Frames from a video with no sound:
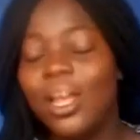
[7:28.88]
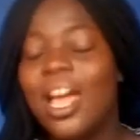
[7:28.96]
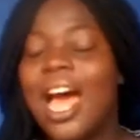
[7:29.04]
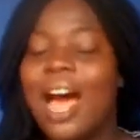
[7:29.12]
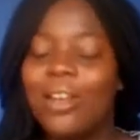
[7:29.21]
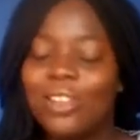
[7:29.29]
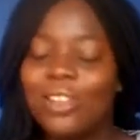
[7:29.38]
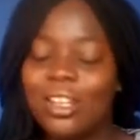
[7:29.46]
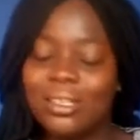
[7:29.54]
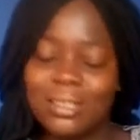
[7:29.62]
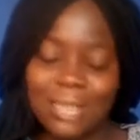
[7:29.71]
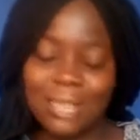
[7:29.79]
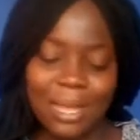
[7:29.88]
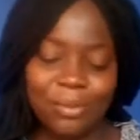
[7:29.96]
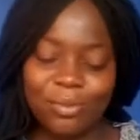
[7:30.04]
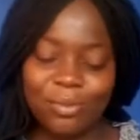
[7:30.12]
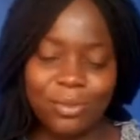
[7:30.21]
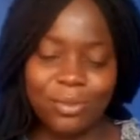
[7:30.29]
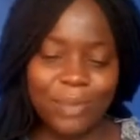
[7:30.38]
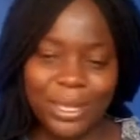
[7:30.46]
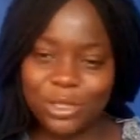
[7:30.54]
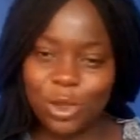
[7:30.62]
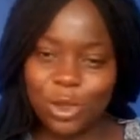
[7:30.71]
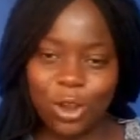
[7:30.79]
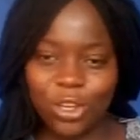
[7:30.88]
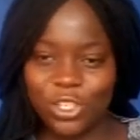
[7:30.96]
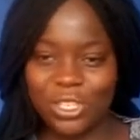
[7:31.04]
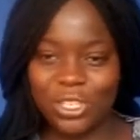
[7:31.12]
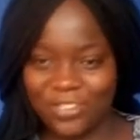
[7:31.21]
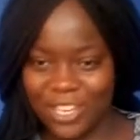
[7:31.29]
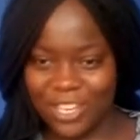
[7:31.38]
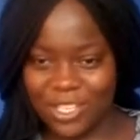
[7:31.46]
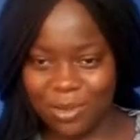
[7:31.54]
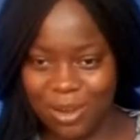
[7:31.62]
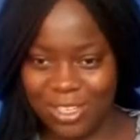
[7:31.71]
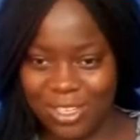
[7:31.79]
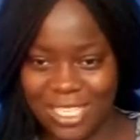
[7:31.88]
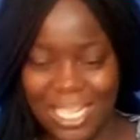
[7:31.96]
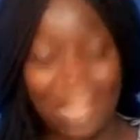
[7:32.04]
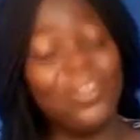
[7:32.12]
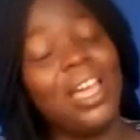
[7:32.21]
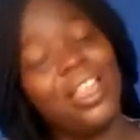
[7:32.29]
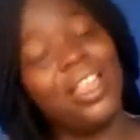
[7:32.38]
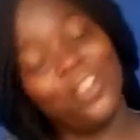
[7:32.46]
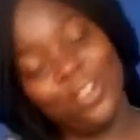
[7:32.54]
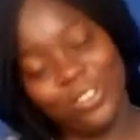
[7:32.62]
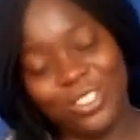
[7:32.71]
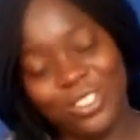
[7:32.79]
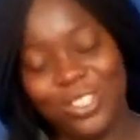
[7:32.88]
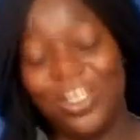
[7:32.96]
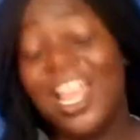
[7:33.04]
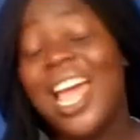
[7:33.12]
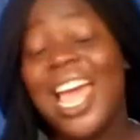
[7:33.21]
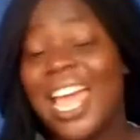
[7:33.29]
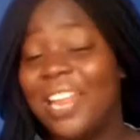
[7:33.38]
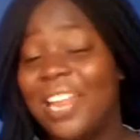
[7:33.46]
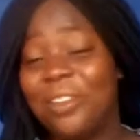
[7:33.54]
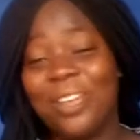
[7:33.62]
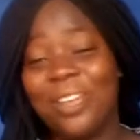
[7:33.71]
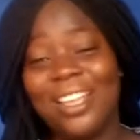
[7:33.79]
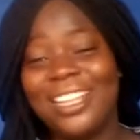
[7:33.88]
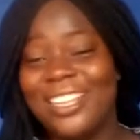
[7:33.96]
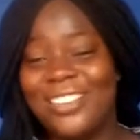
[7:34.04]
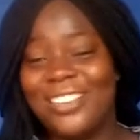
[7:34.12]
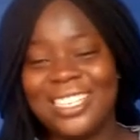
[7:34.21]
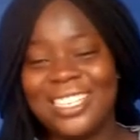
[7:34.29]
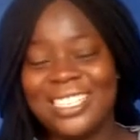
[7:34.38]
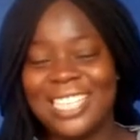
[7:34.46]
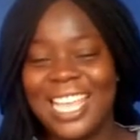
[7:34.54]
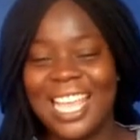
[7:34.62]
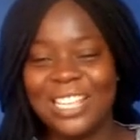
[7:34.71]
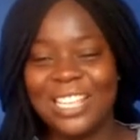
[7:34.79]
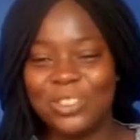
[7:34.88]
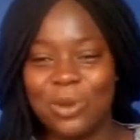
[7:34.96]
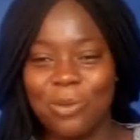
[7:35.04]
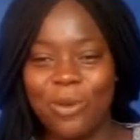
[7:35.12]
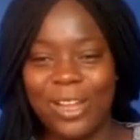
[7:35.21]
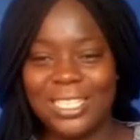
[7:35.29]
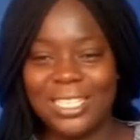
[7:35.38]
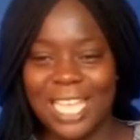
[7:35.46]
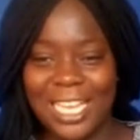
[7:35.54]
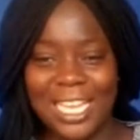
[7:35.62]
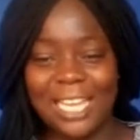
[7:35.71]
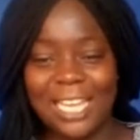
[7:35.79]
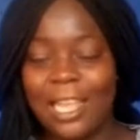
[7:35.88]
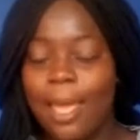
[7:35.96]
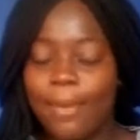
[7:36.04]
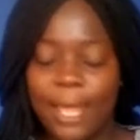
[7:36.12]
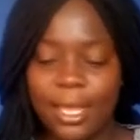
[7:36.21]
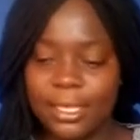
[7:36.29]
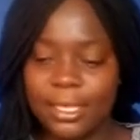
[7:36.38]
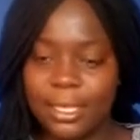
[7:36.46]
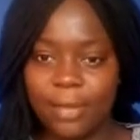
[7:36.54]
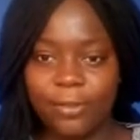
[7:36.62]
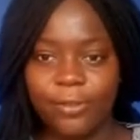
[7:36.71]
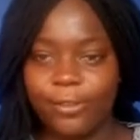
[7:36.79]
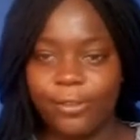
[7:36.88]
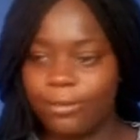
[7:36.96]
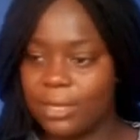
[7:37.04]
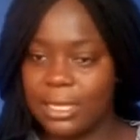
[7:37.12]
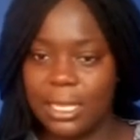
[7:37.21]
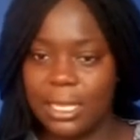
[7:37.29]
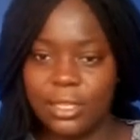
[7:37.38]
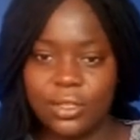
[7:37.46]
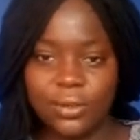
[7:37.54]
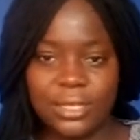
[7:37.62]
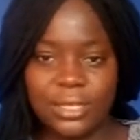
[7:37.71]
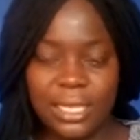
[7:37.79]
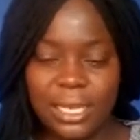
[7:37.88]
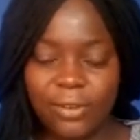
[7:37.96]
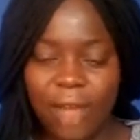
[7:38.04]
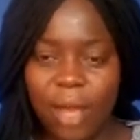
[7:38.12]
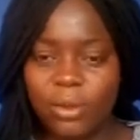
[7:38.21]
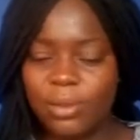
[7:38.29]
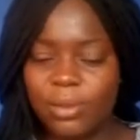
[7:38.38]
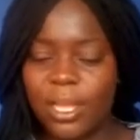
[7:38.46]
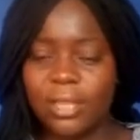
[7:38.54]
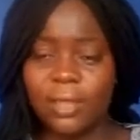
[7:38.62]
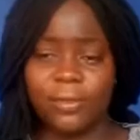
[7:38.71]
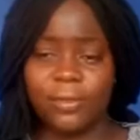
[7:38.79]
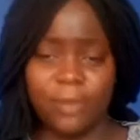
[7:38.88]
How does um being tall or short affect your marital life? I don't know. Anyway, the truth is it gets to a point and then because of the things you've seen around, because of